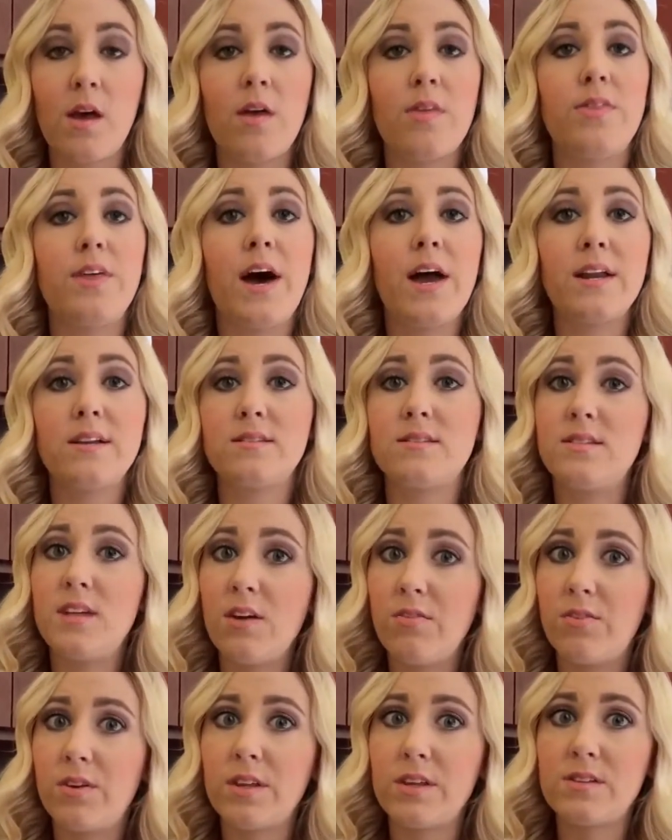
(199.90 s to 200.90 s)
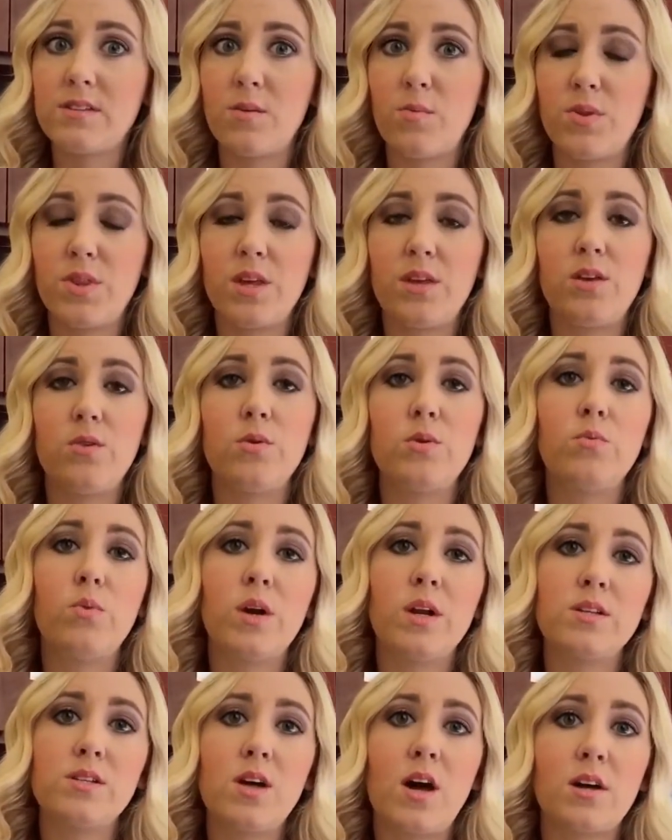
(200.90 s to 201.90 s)
That is definitely someone that you would want
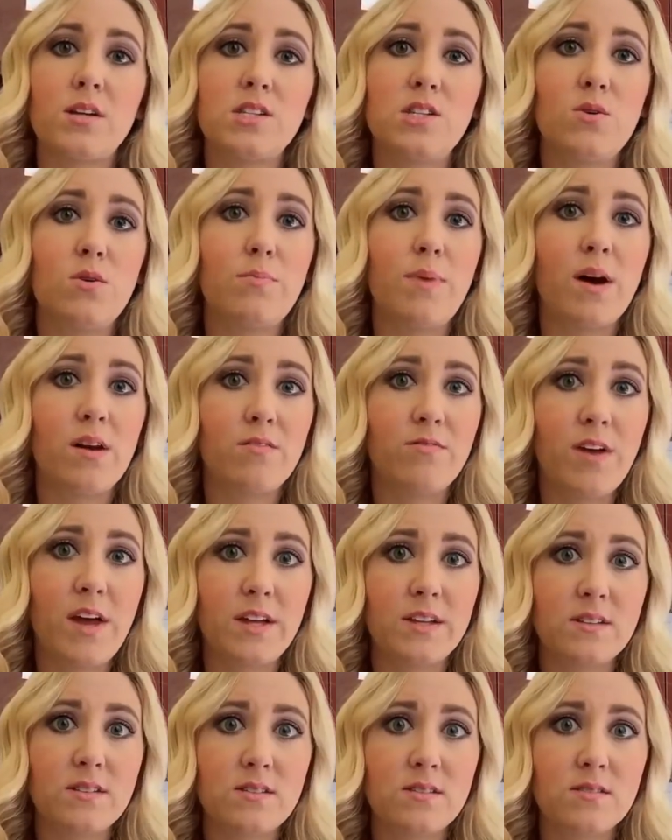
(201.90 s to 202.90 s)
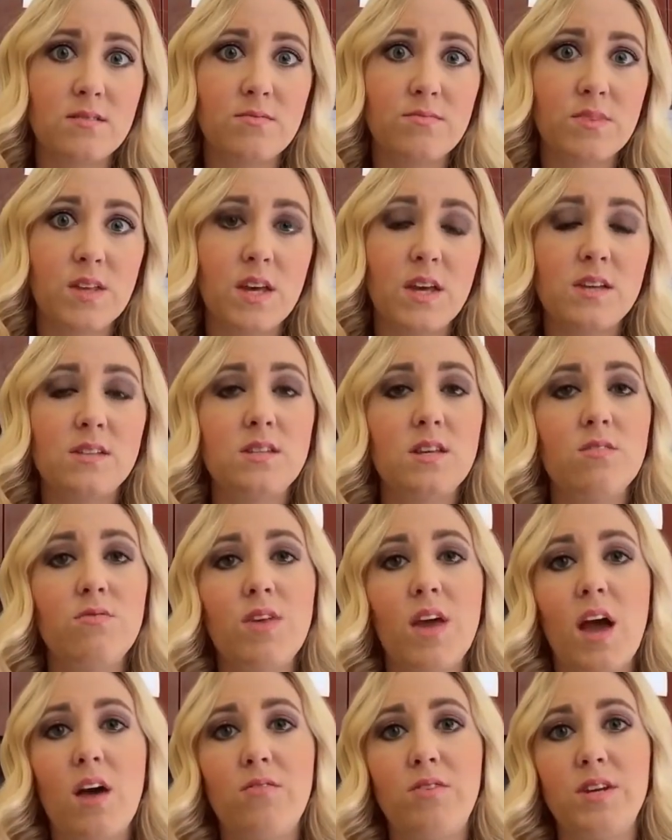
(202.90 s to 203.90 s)
to talk to about events. See if they
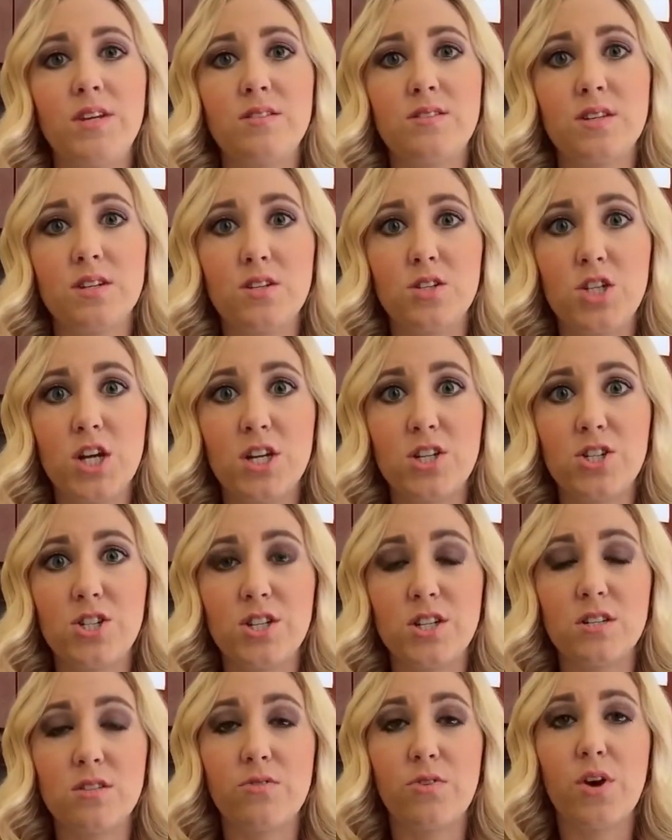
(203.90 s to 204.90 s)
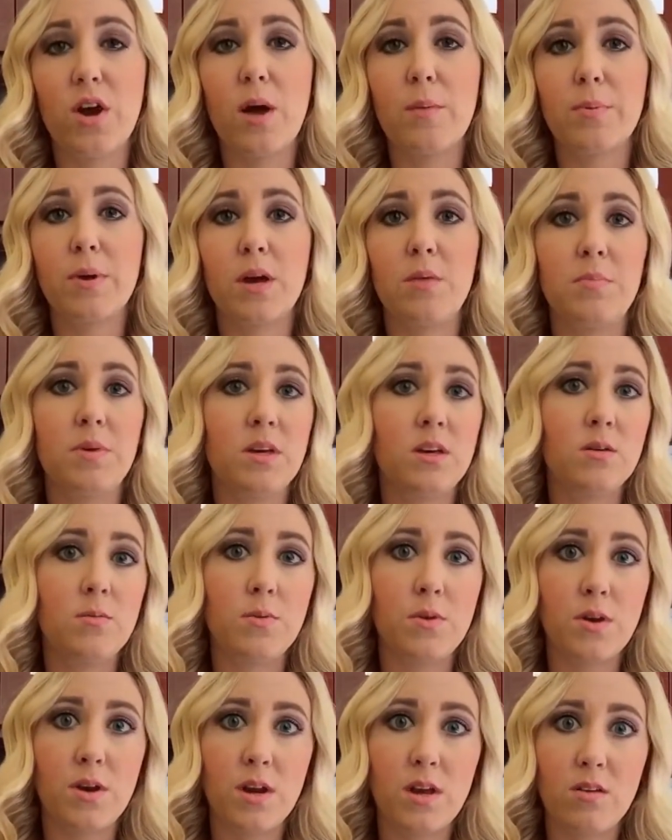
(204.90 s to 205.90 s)
have any suggestions for upcoming
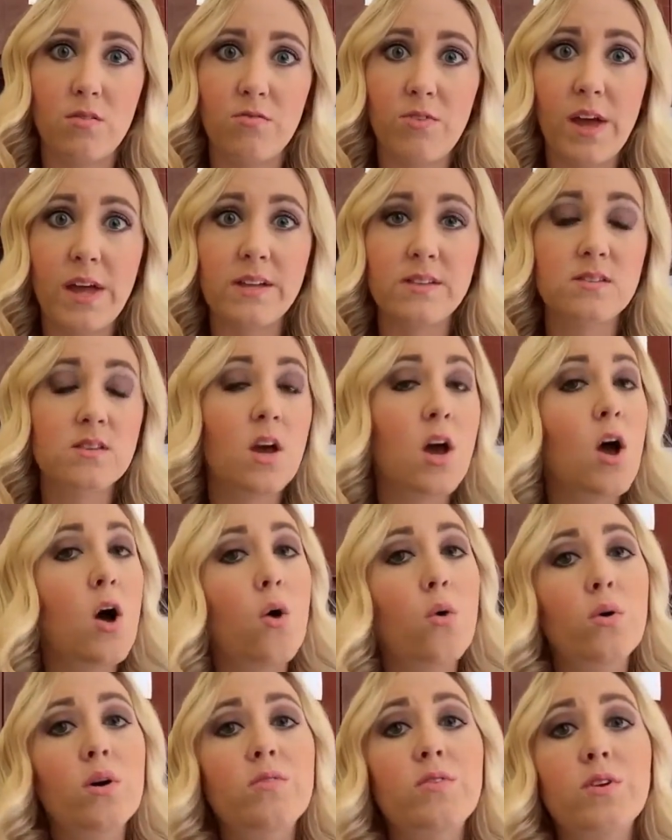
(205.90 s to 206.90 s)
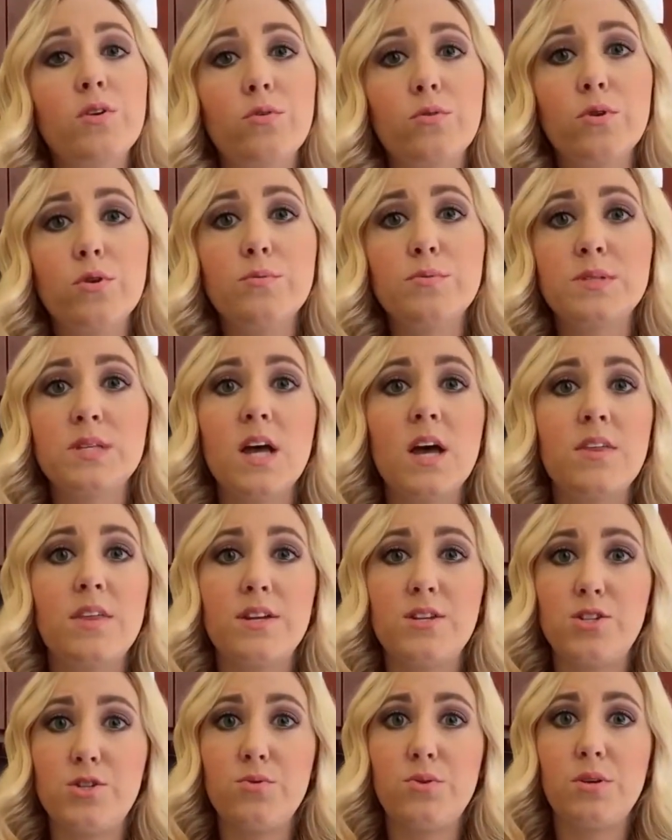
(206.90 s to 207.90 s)
community events or even groups
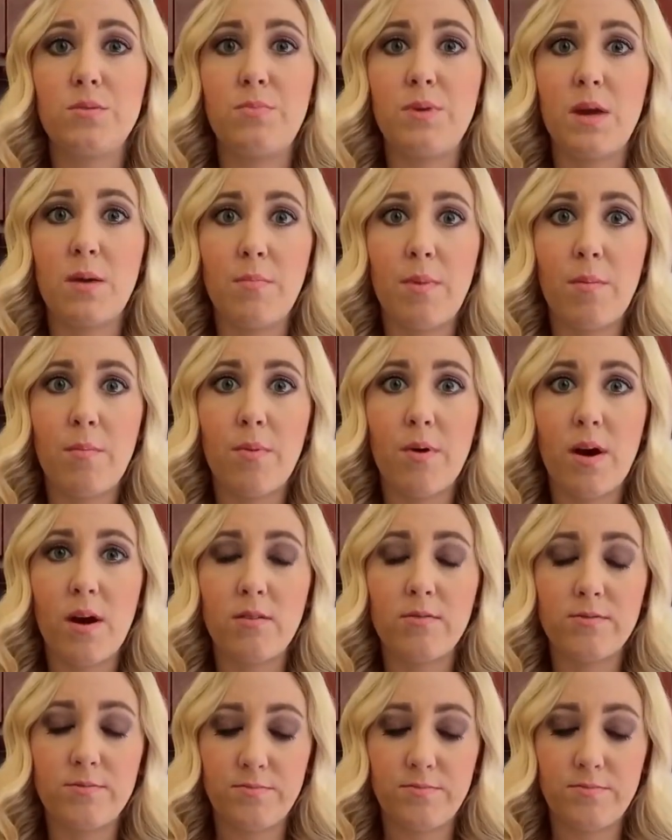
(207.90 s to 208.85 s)
that you could be a member of.